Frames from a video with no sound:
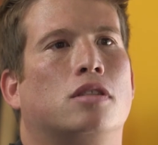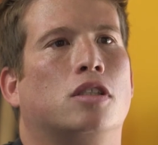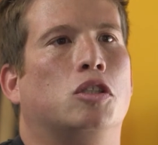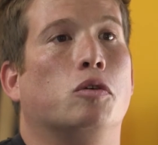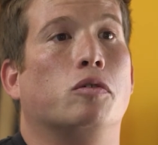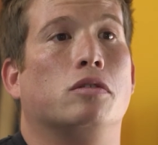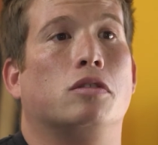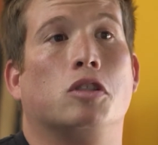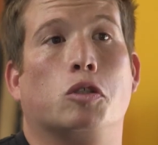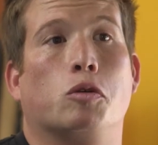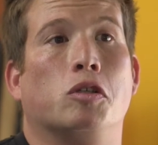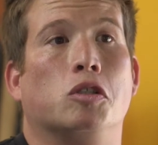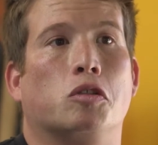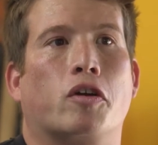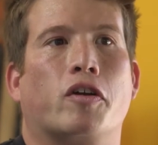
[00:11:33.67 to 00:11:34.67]
did you did you
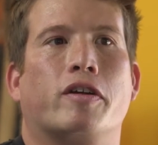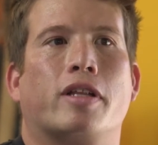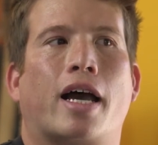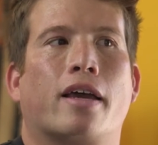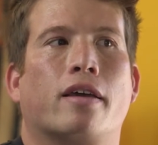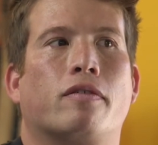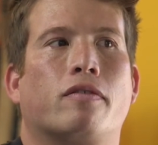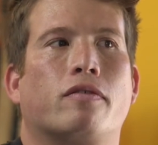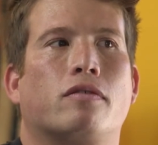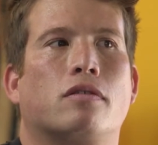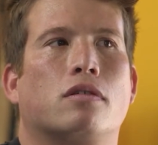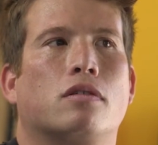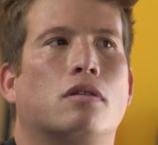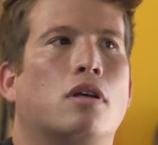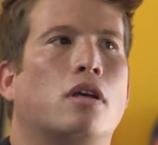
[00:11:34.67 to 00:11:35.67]
enjoy your life
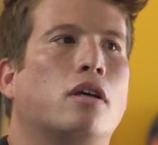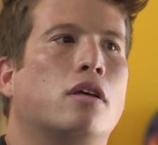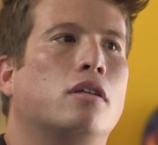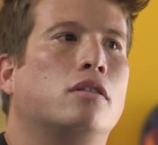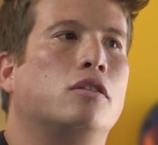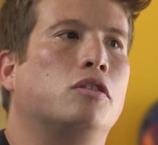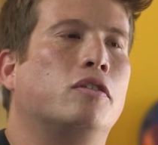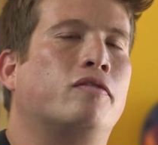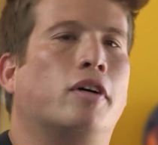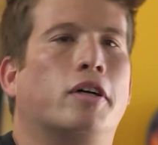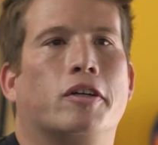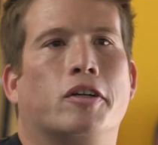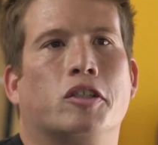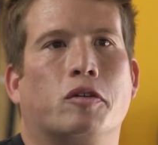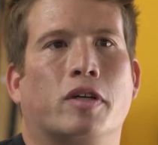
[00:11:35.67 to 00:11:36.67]
did you follow
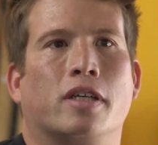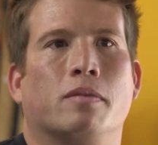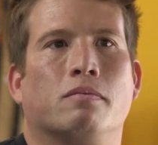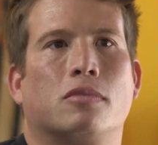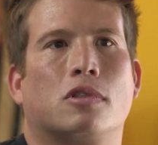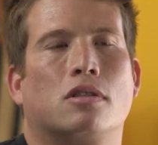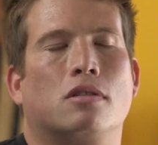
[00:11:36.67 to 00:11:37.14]
your dreams